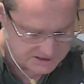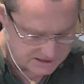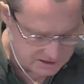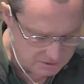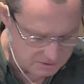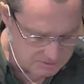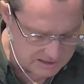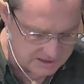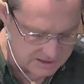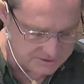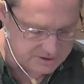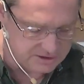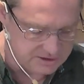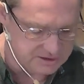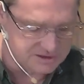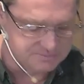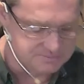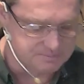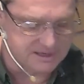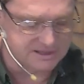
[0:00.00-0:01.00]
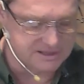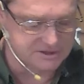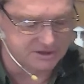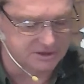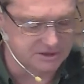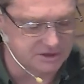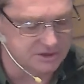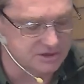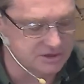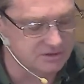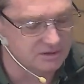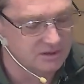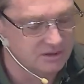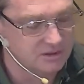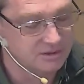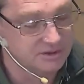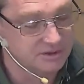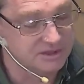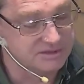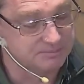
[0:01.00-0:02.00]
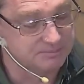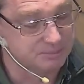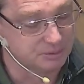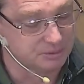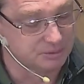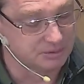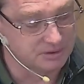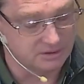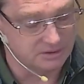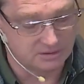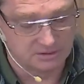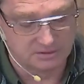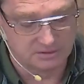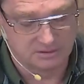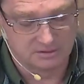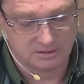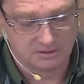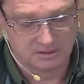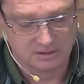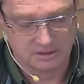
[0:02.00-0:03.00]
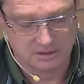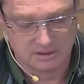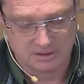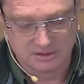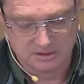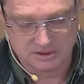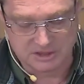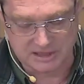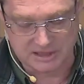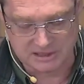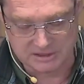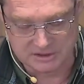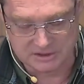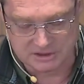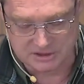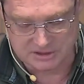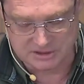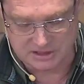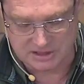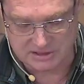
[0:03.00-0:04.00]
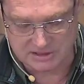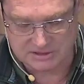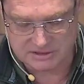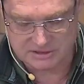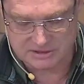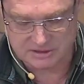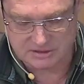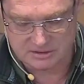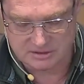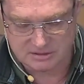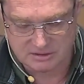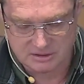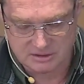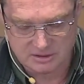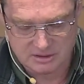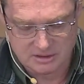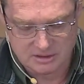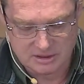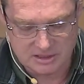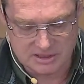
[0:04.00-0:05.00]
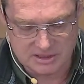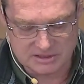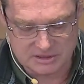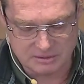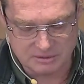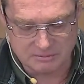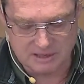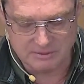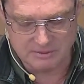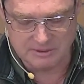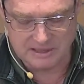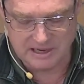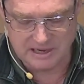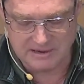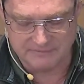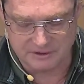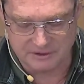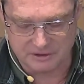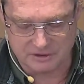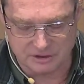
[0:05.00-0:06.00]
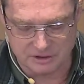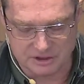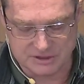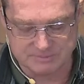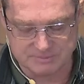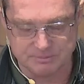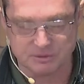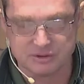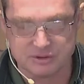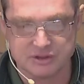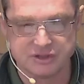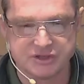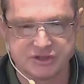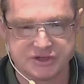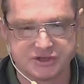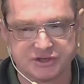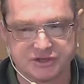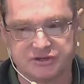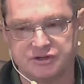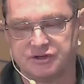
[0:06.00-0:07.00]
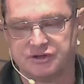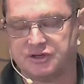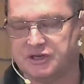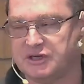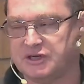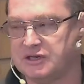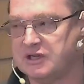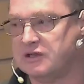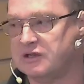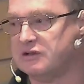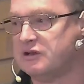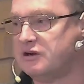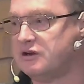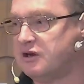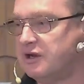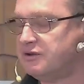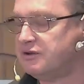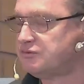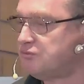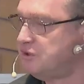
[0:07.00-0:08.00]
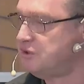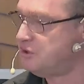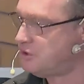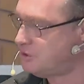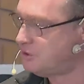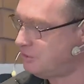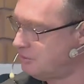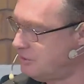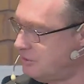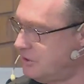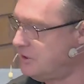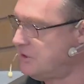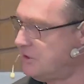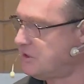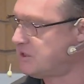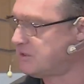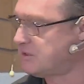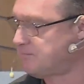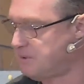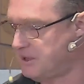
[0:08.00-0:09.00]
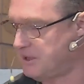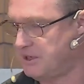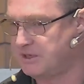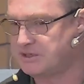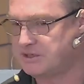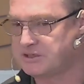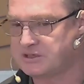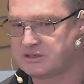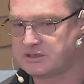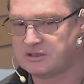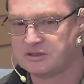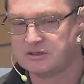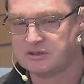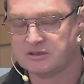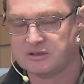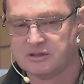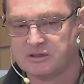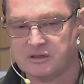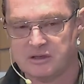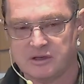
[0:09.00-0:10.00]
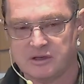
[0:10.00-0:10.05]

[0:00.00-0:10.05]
The second way I think this passage, this book, challenges us is that when we have a gospel concern in our lives, we should expect